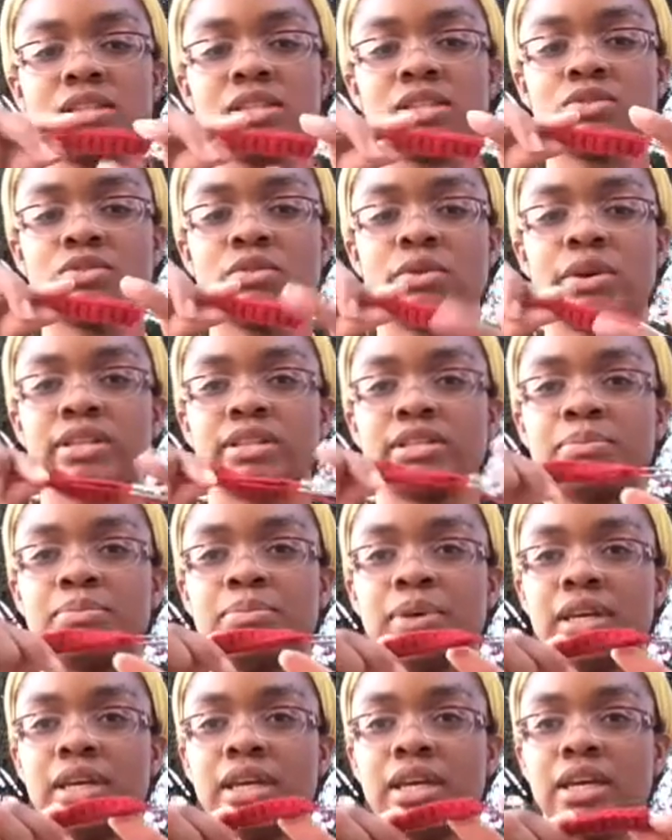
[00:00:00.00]
going to
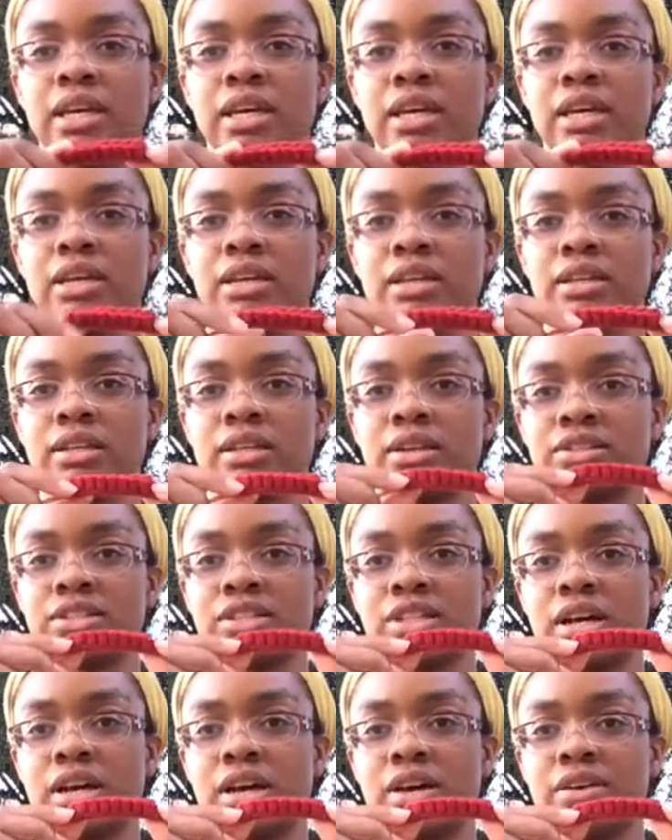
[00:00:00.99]
be, there's
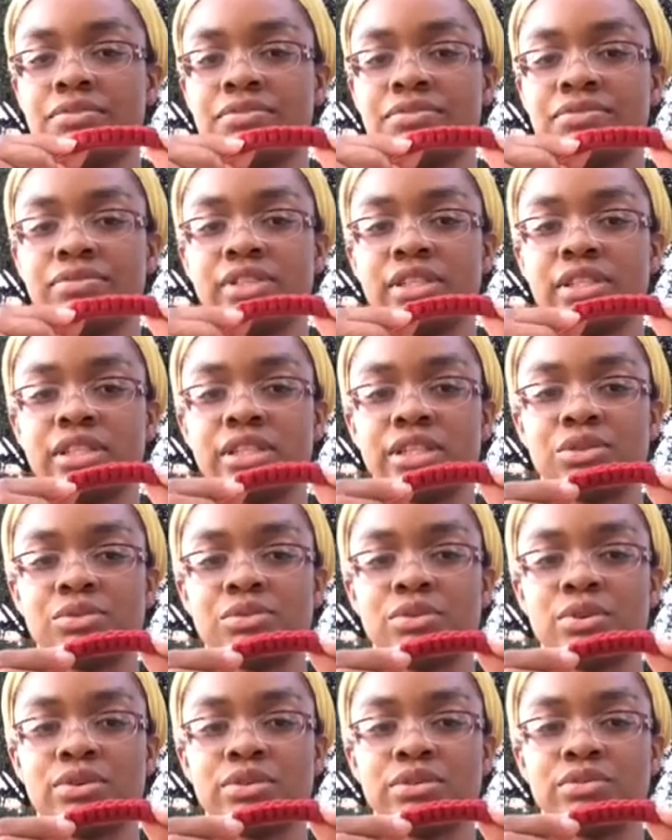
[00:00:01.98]
the cuff, just 6
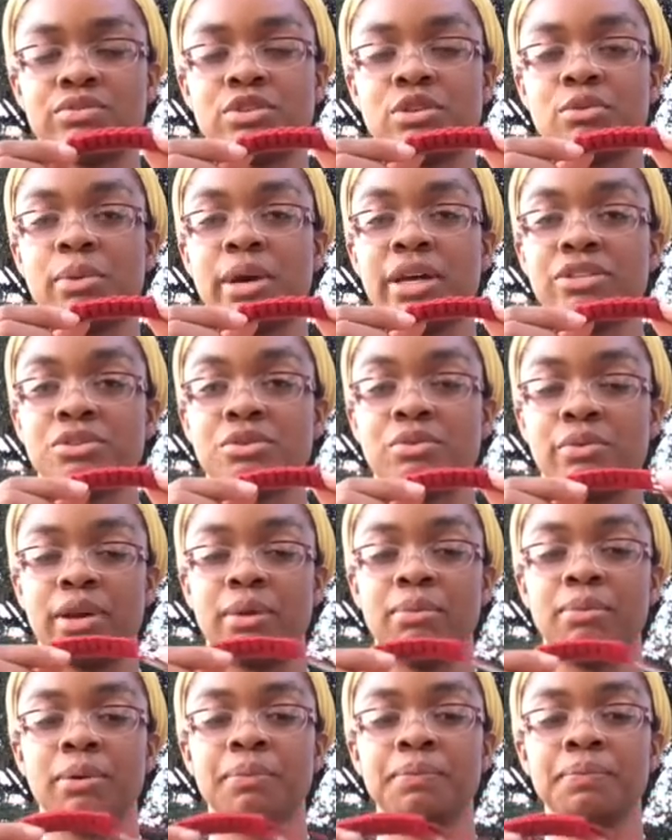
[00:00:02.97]
rows of 2x2
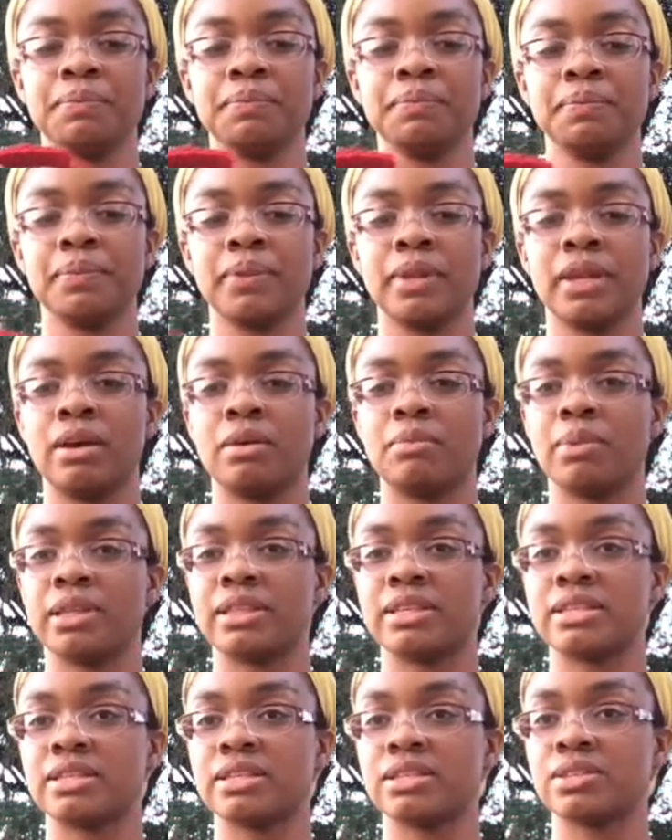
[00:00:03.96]
rib. But
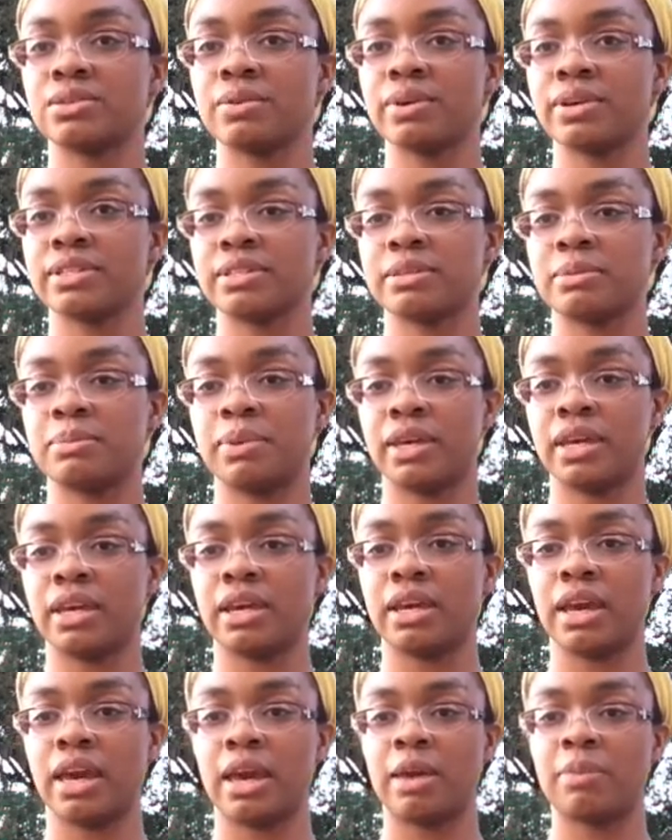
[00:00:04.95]
this is going to
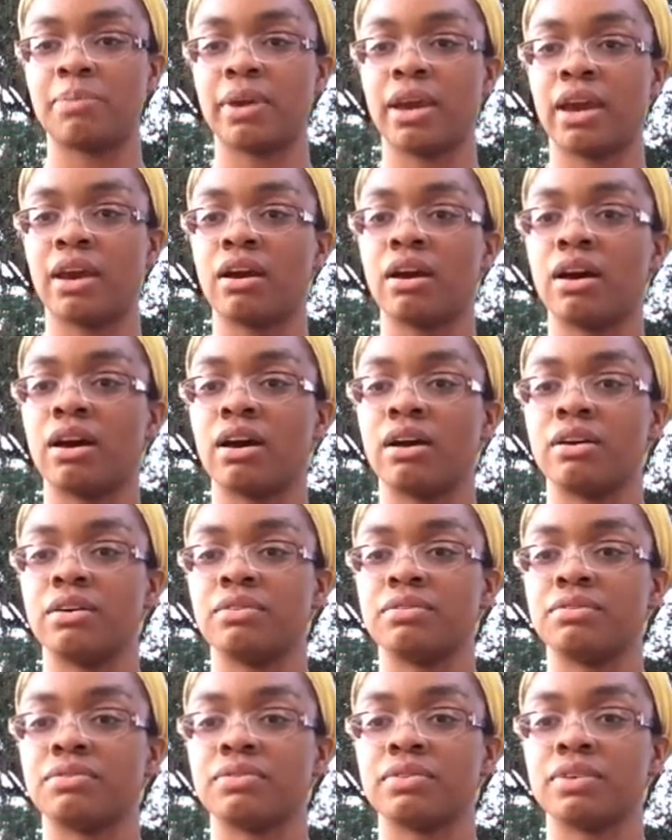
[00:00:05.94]
be a pair of
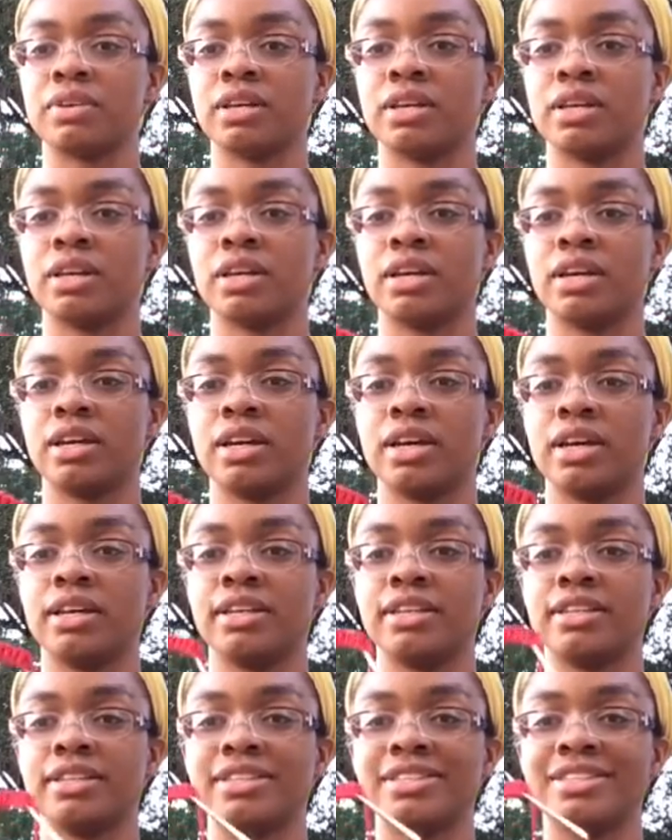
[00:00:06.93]

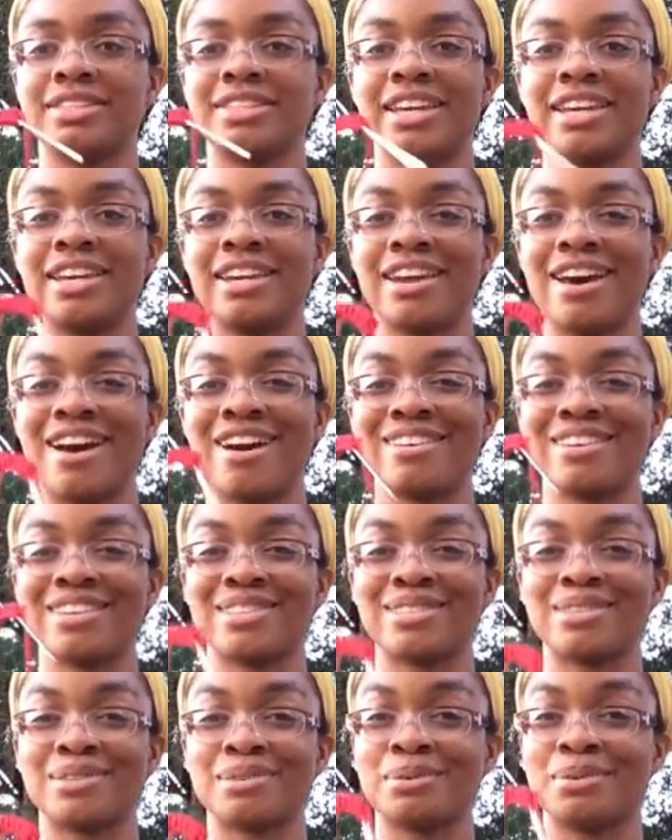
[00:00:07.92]
Tinar
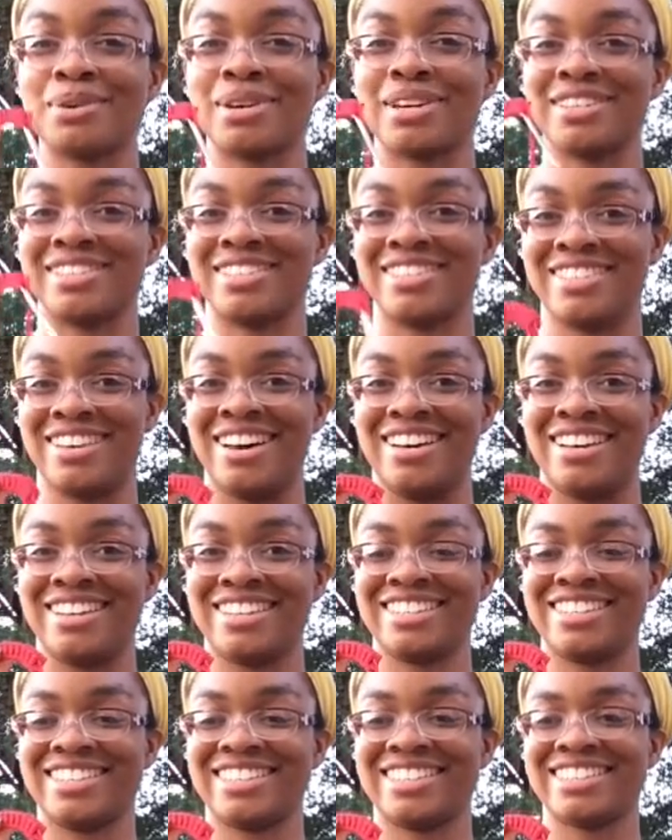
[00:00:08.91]
Suka socks
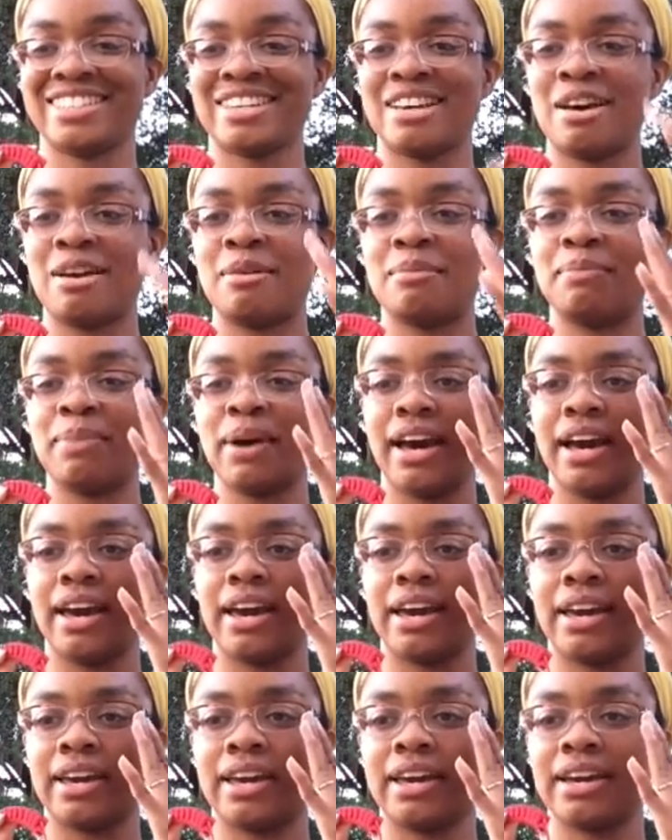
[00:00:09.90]

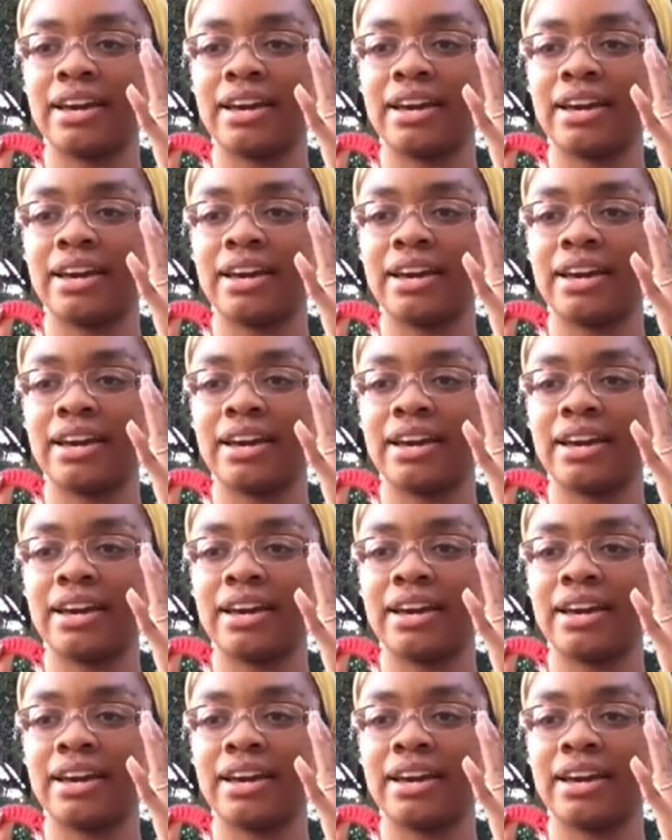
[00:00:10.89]
by